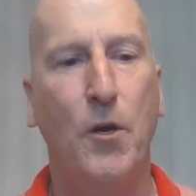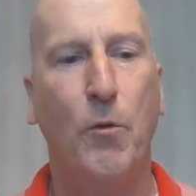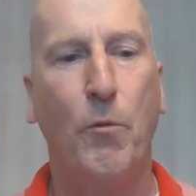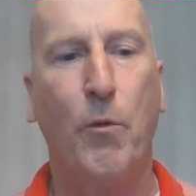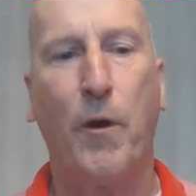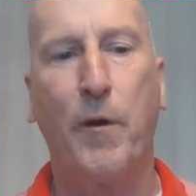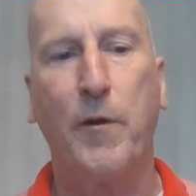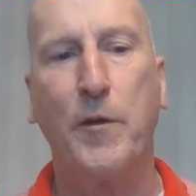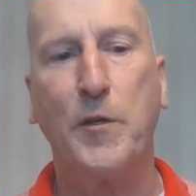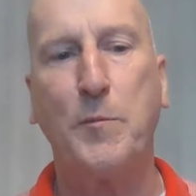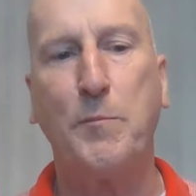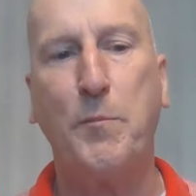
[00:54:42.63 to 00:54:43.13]

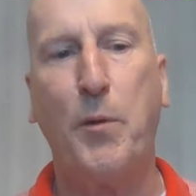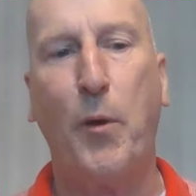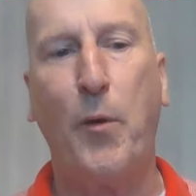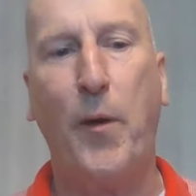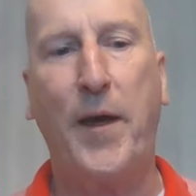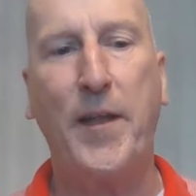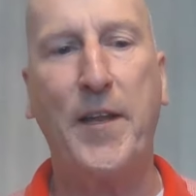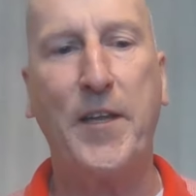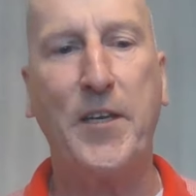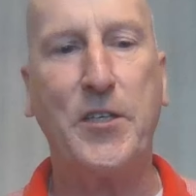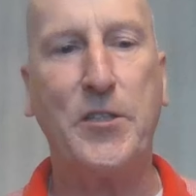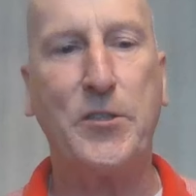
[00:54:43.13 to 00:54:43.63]
where his
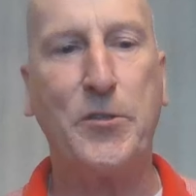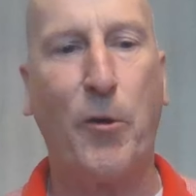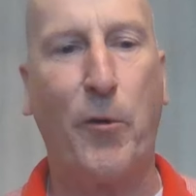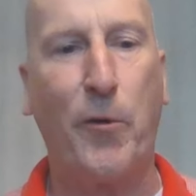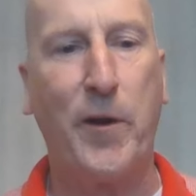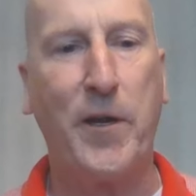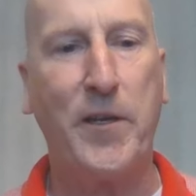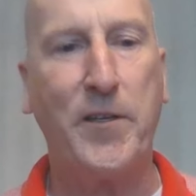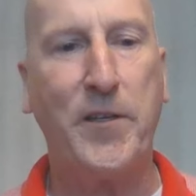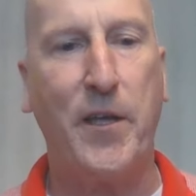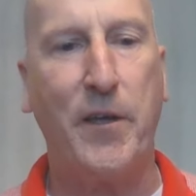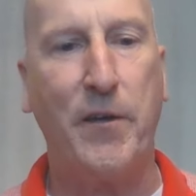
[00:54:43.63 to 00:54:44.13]
poetic
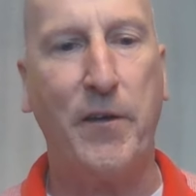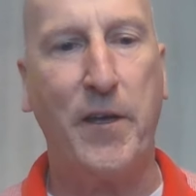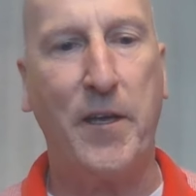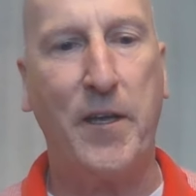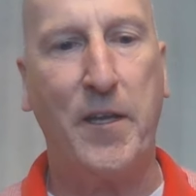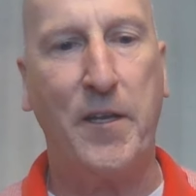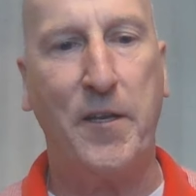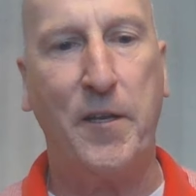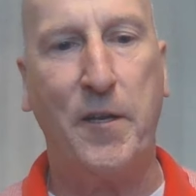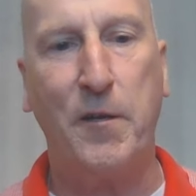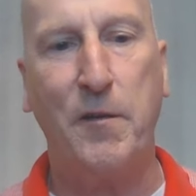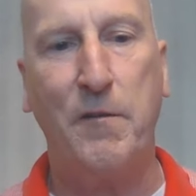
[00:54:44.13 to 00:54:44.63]

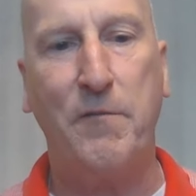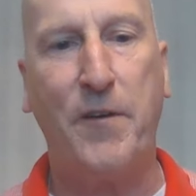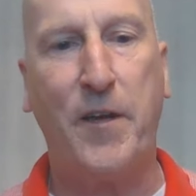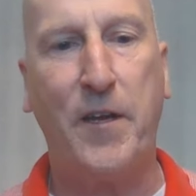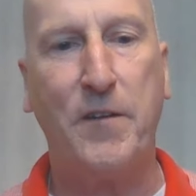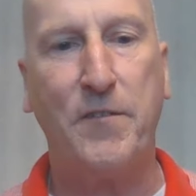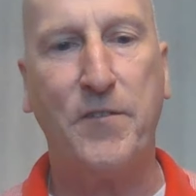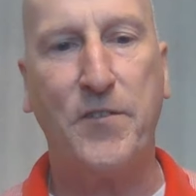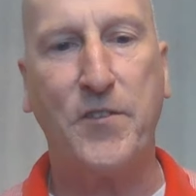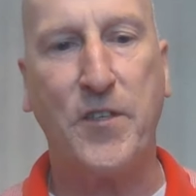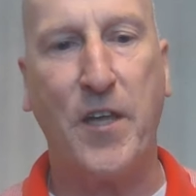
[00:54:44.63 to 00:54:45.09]
storytelling and innovative